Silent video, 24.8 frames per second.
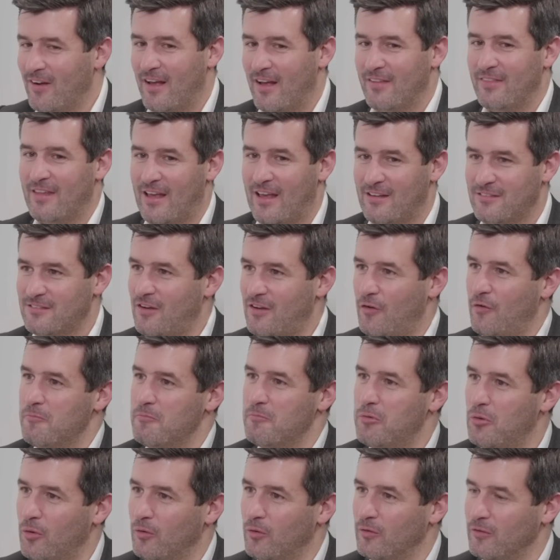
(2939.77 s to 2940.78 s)
And that's so
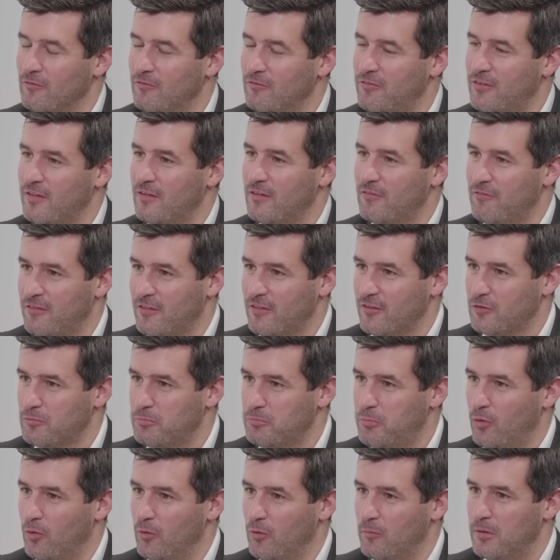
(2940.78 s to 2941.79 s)
important for the
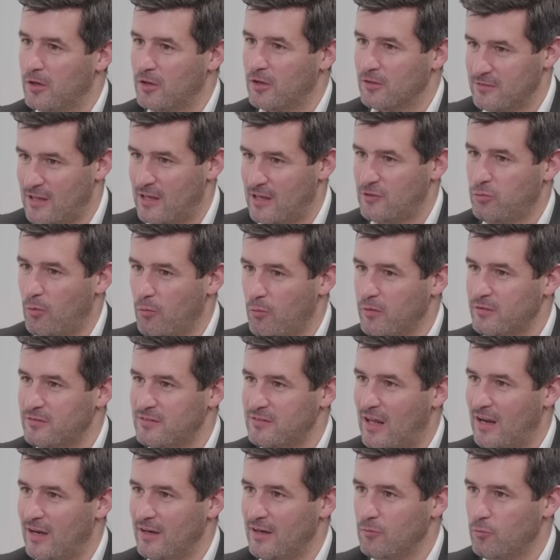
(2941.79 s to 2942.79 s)
sport, because that's what we're
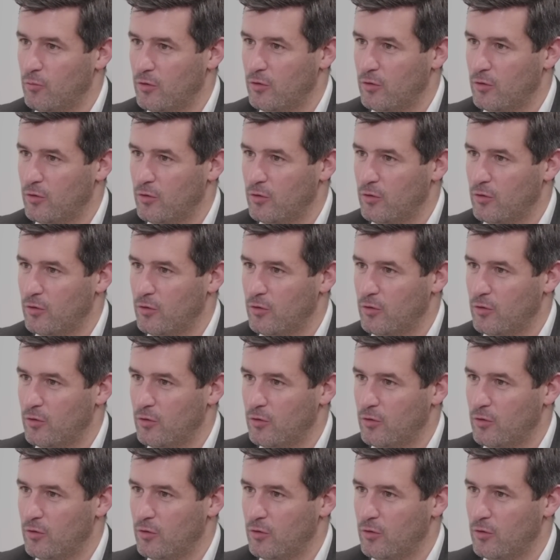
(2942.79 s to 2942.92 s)
selling.